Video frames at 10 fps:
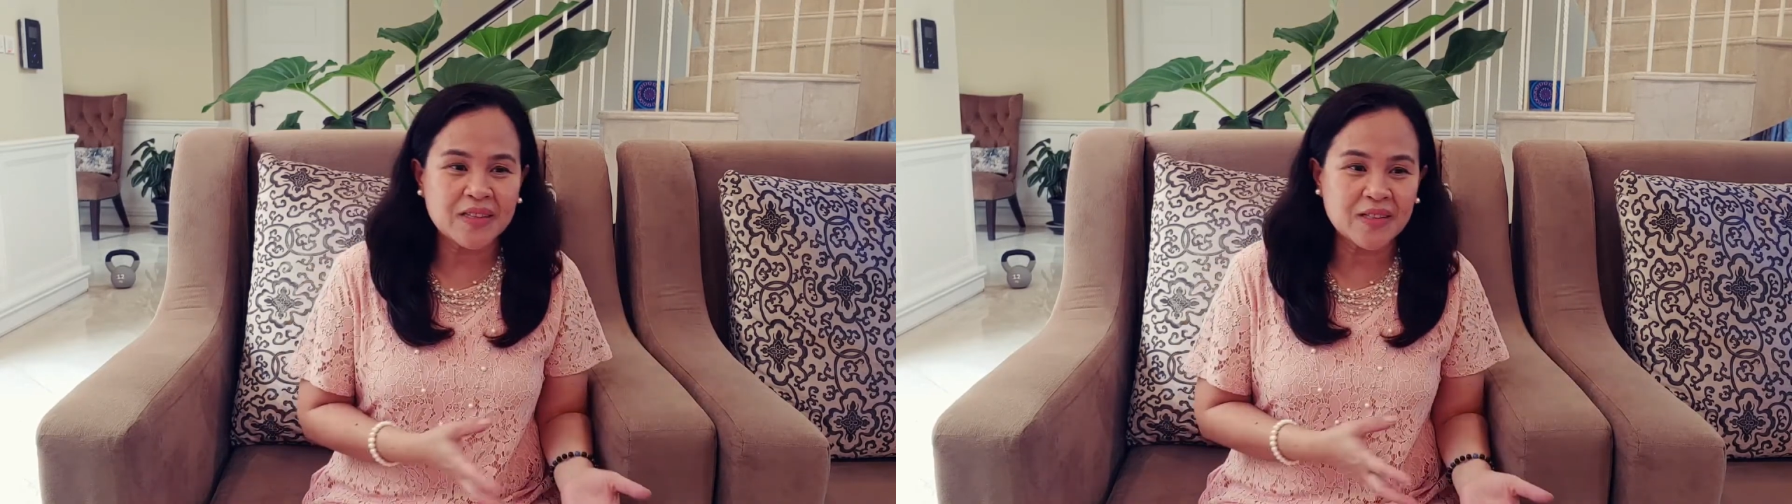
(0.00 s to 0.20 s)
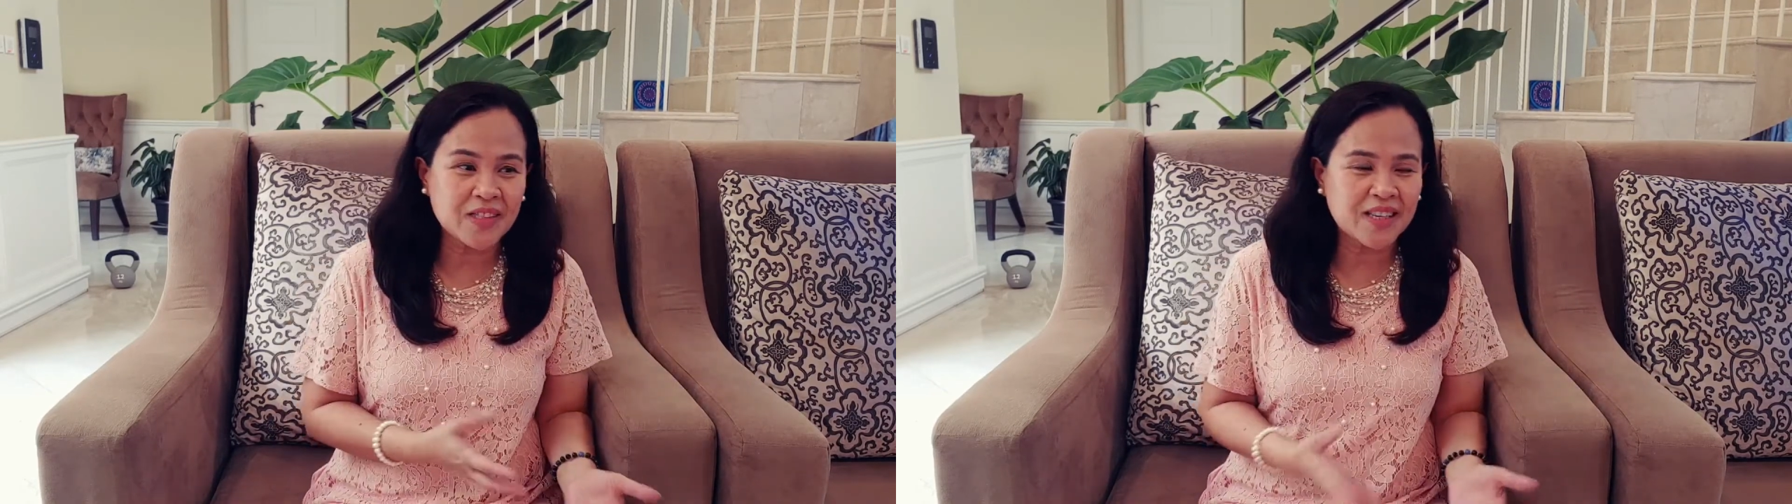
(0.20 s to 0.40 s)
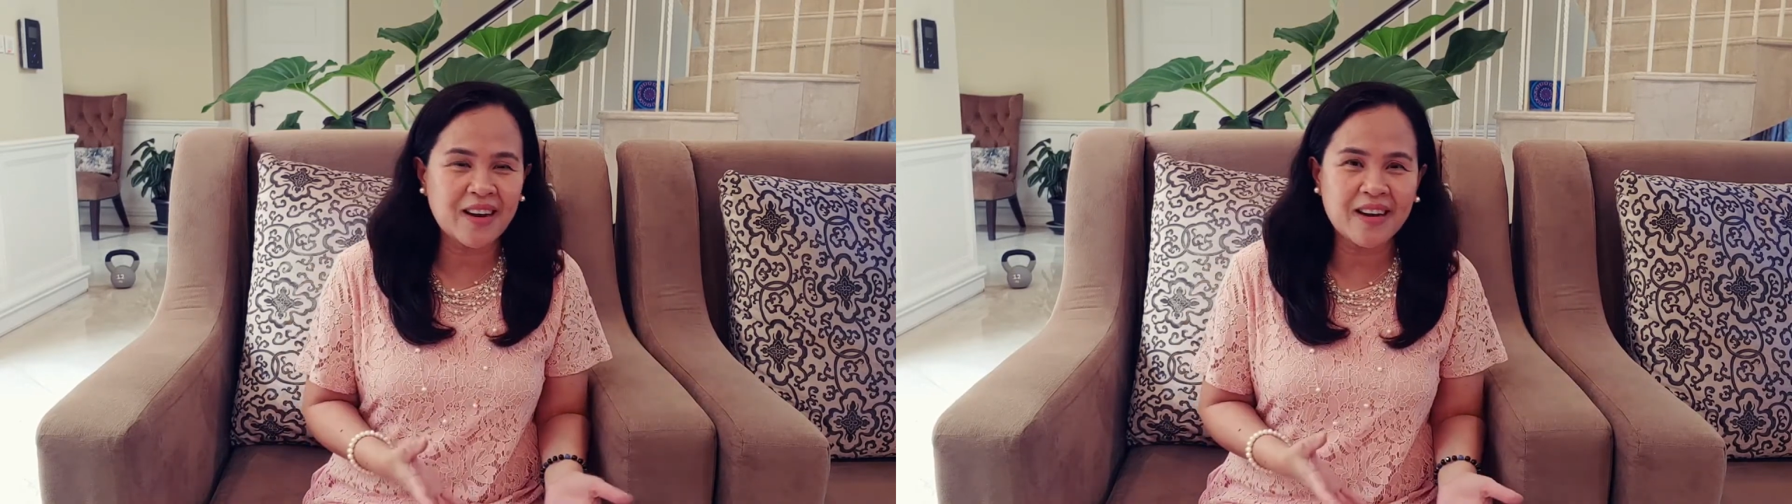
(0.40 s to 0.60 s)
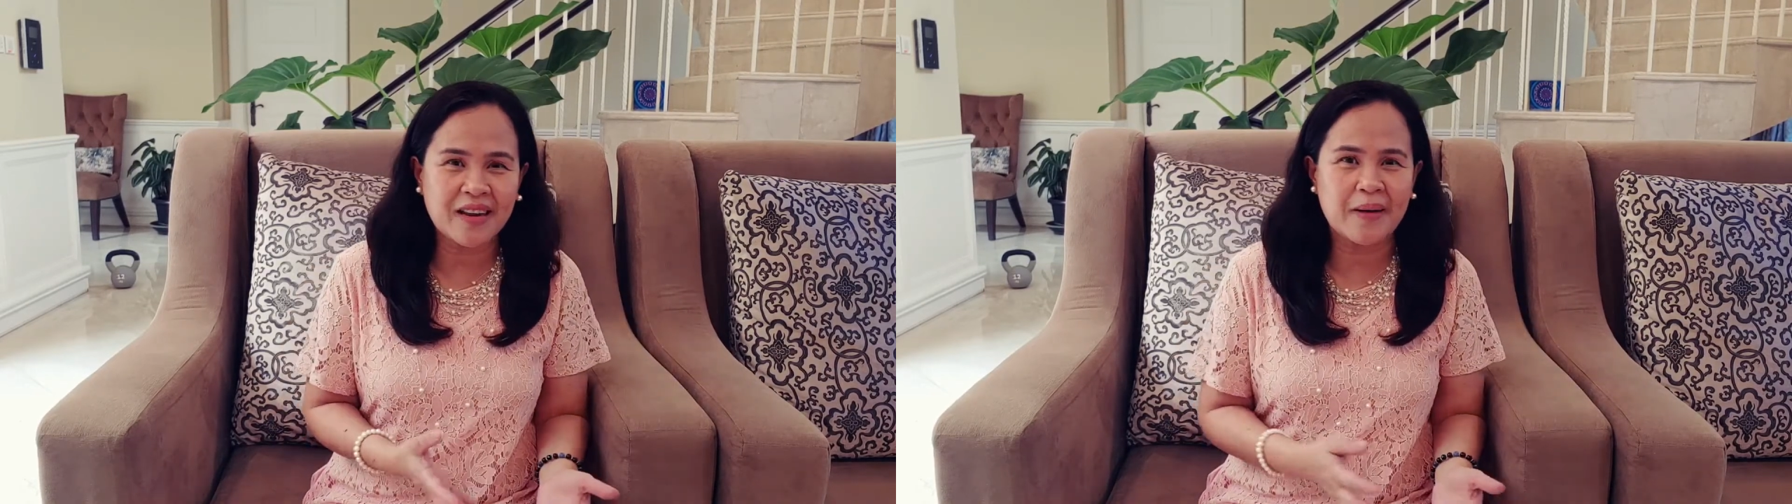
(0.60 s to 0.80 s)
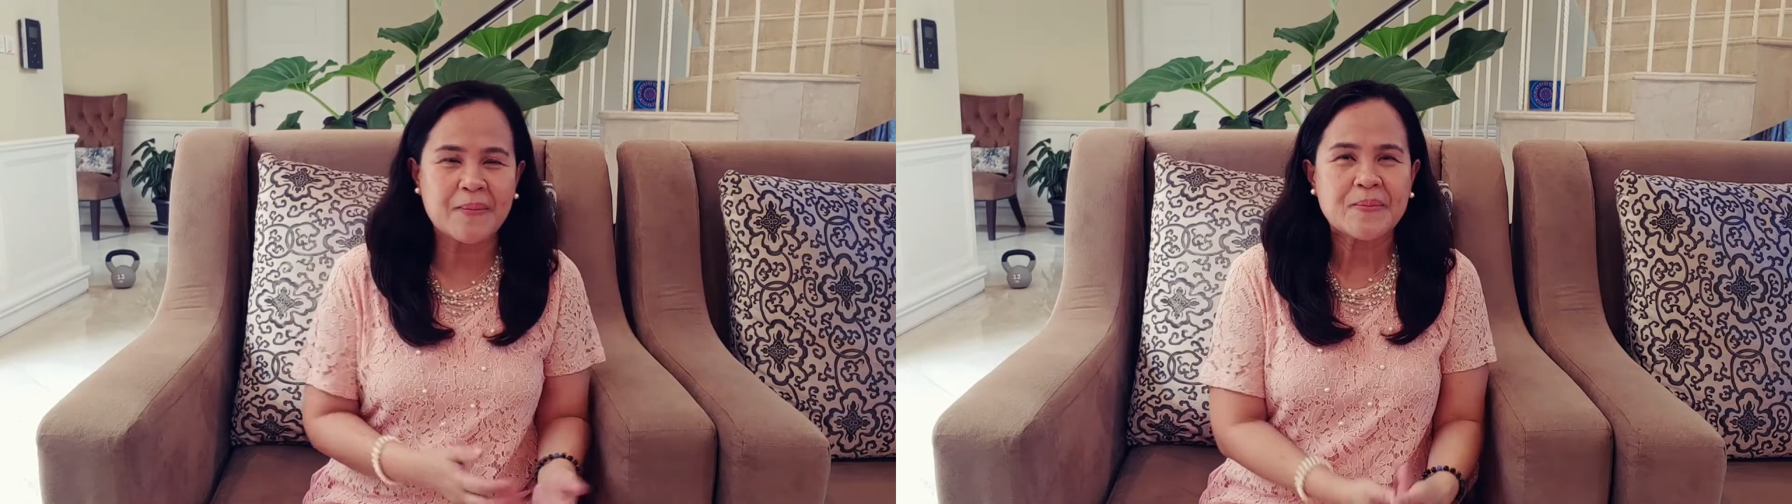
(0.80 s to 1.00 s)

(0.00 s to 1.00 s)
Jakarta.